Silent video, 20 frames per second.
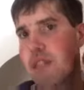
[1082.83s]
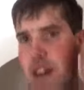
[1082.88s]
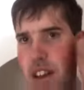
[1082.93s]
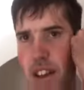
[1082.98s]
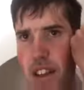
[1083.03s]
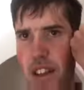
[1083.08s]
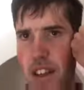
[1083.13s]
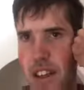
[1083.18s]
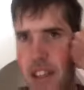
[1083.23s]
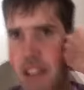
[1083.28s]

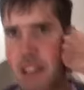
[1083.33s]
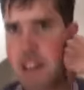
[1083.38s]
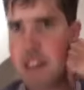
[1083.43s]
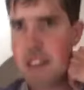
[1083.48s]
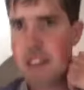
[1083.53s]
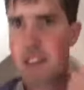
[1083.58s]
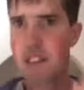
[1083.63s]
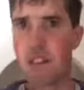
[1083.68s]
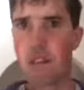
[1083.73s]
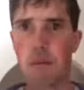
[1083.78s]
there.
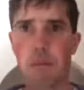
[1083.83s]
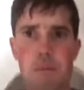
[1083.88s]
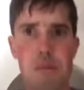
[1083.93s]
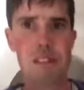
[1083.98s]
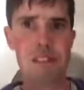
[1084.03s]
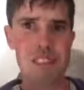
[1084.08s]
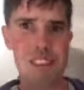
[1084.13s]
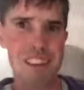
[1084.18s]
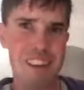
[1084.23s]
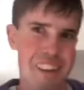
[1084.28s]

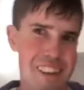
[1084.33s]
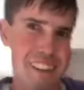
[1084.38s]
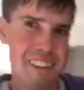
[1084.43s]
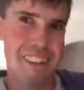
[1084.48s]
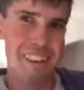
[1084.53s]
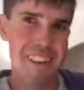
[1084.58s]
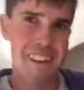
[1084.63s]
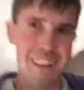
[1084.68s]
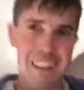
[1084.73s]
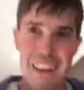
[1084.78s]
Oops.
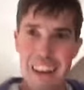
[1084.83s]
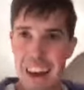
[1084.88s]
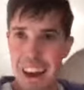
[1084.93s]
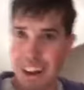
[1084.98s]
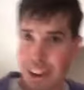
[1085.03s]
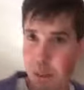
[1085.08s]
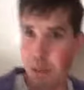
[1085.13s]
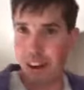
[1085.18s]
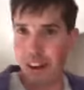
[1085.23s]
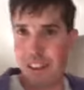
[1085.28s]

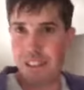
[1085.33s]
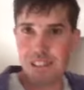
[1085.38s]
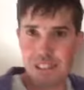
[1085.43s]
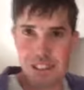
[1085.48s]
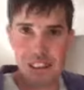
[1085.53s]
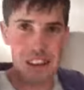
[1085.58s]
Anyway, just had a